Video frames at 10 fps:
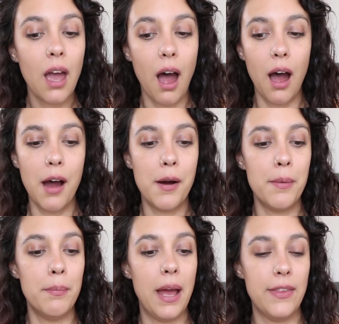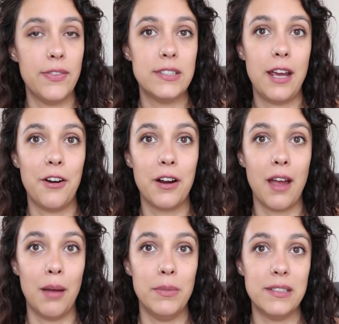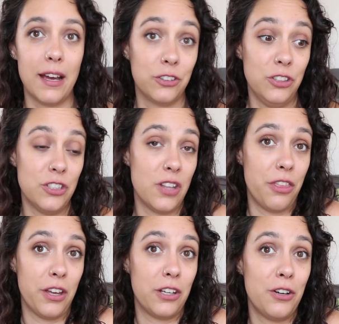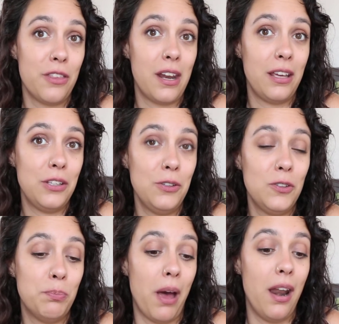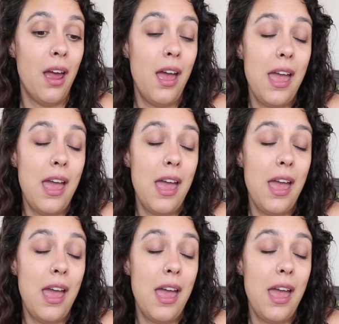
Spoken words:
And then the tarragon is actually just the thickener that I use, but